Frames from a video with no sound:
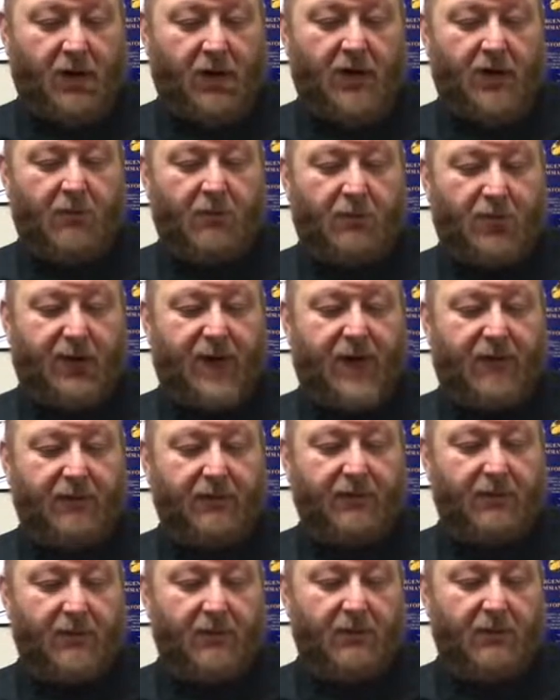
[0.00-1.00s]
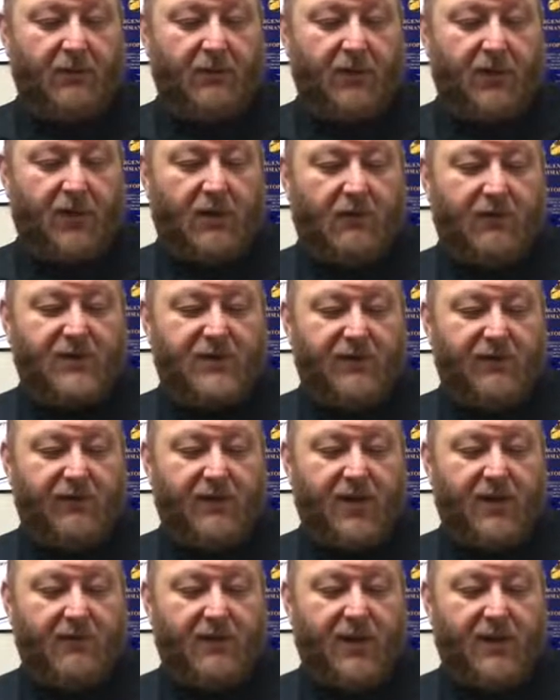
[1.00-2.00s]
good black
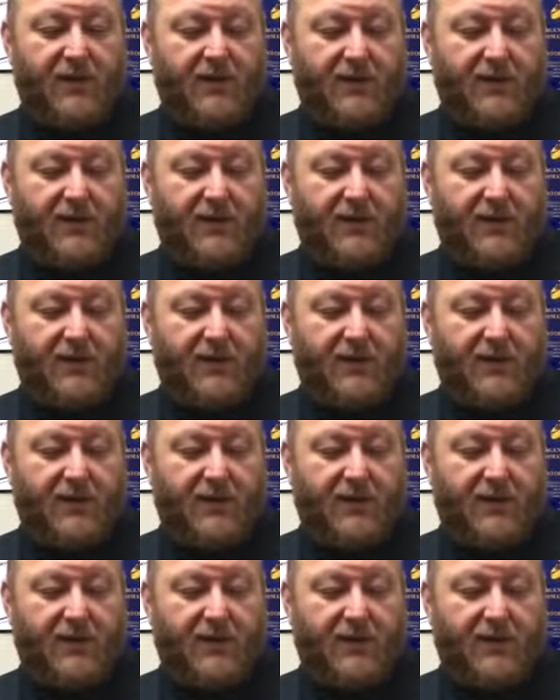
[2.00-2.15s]
receiver that